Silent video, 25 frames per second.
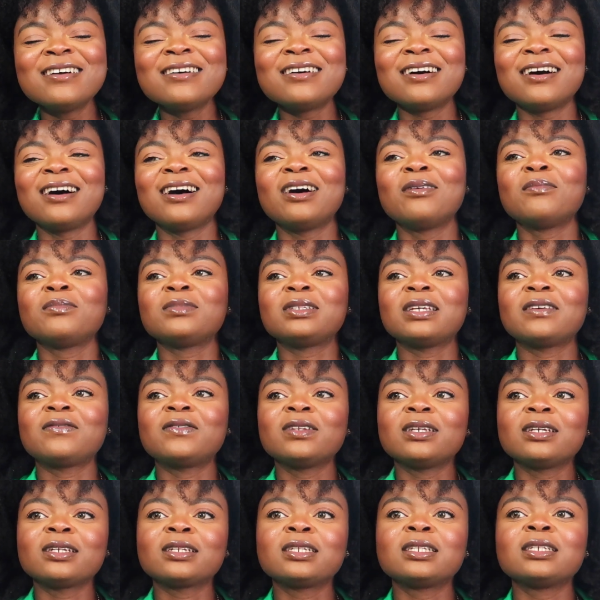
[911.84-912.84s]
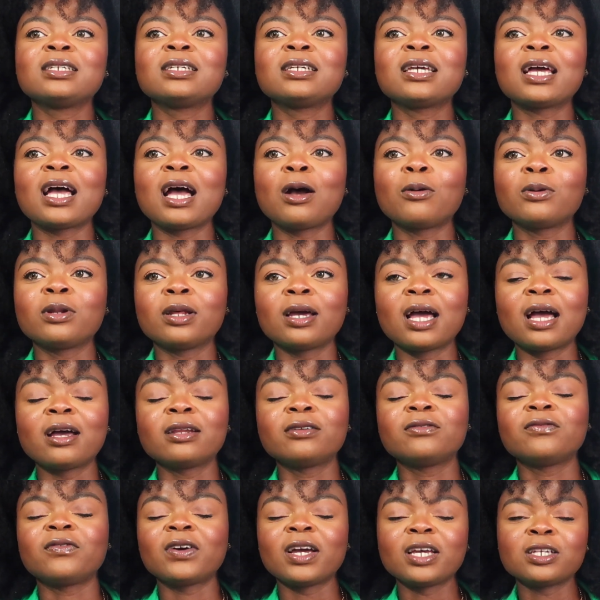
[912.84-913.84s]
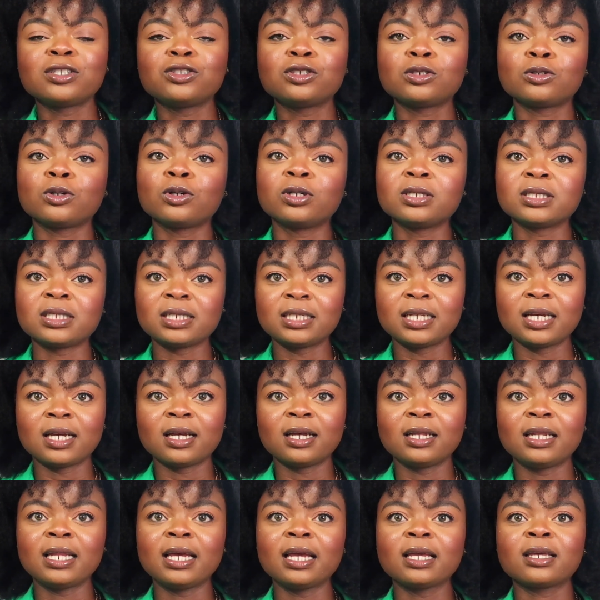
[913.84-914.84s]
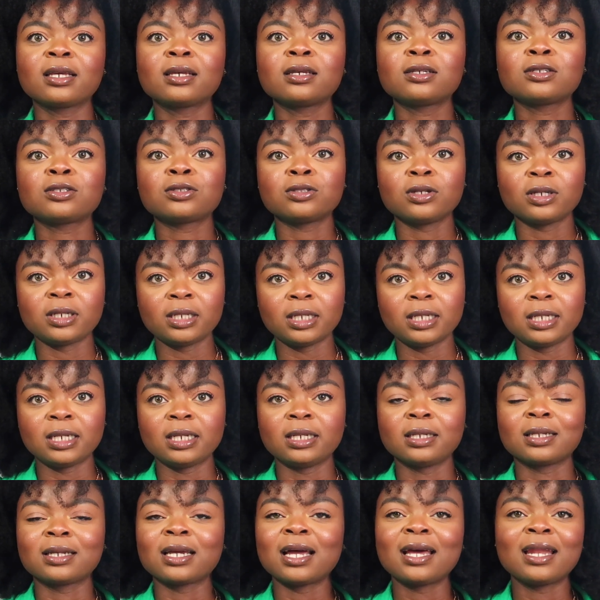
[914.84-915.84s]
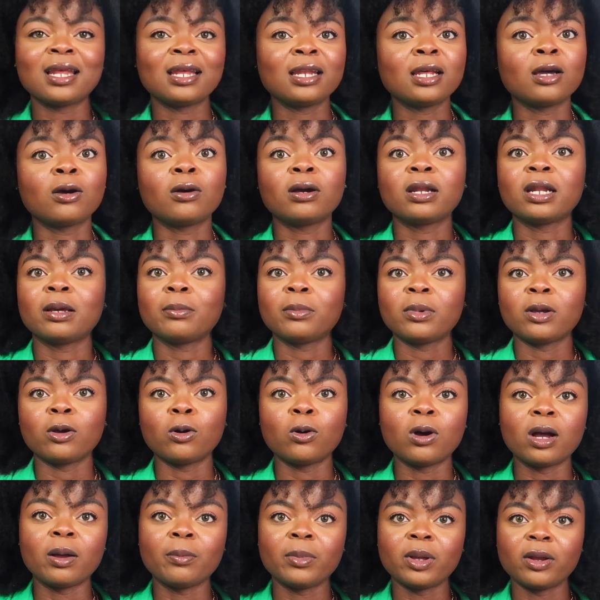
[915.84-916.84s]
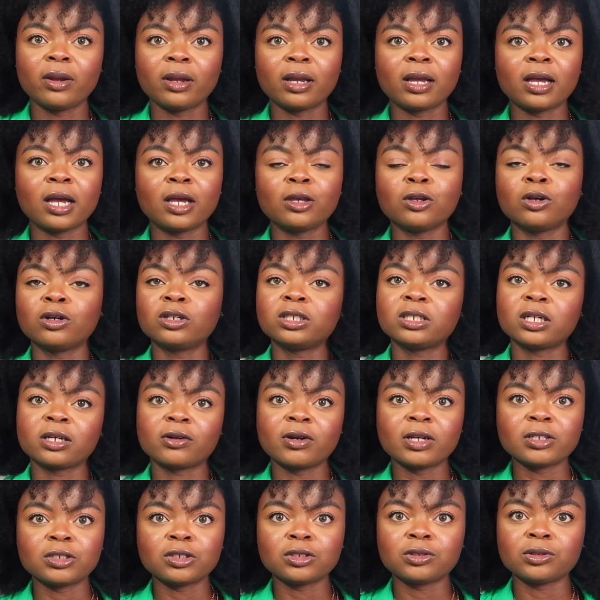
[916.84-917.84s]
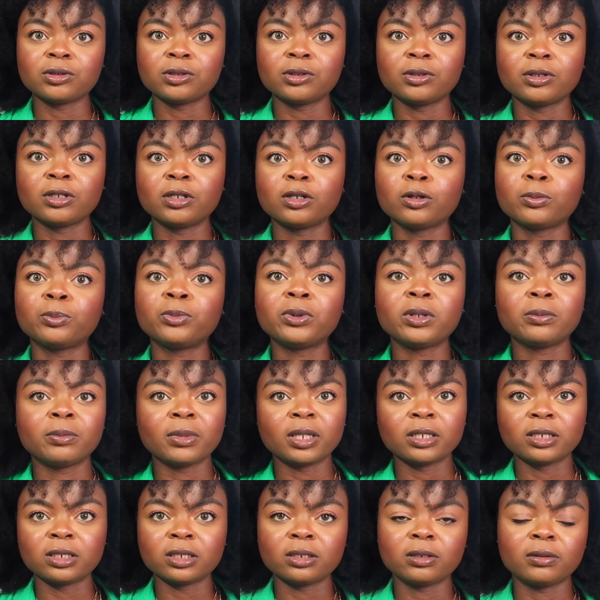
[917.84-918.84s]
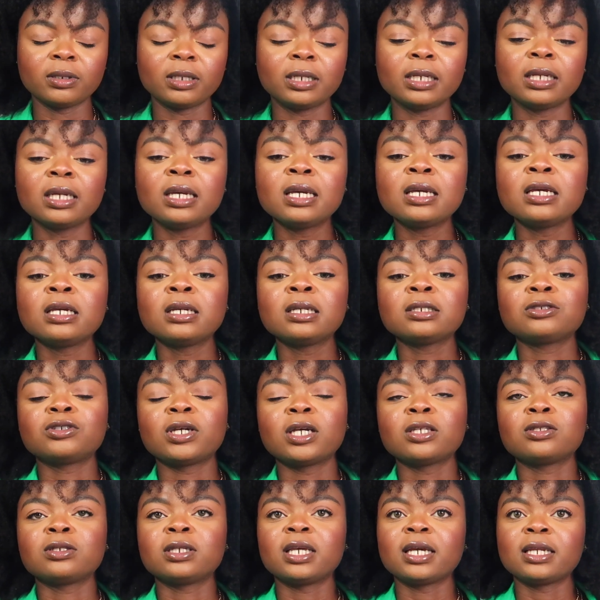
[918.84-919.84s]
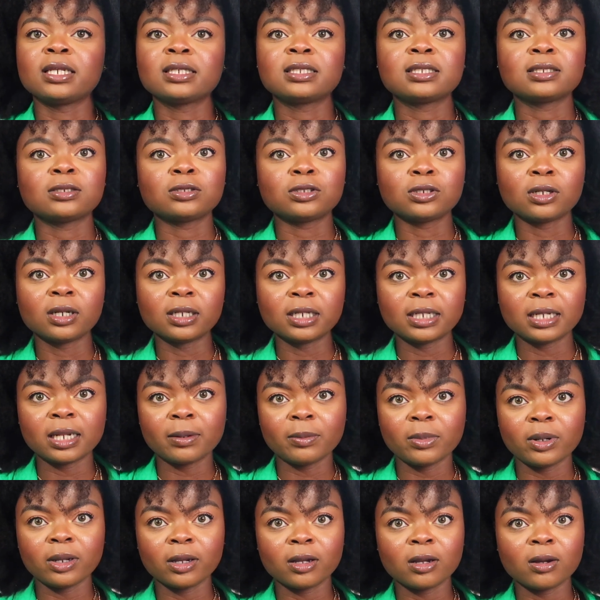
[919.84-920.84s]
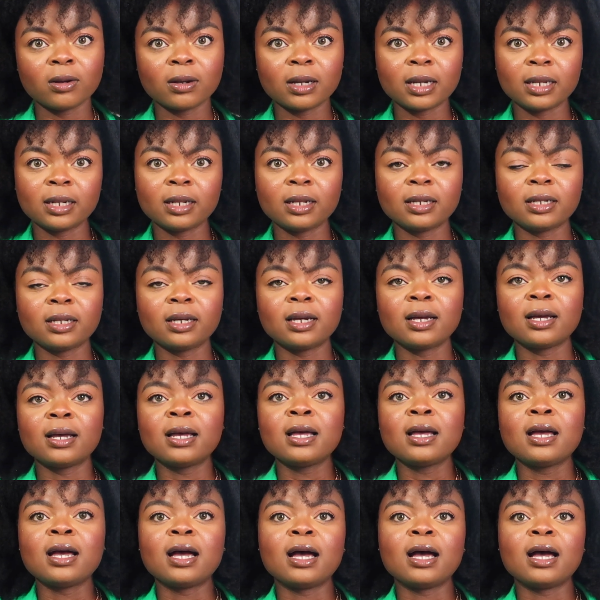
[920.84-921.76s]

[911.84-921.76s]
definitely I would advise to consider like studying in Canada or America. Your undergraduate degree or pre-med degree, try to get it done in America or Canada.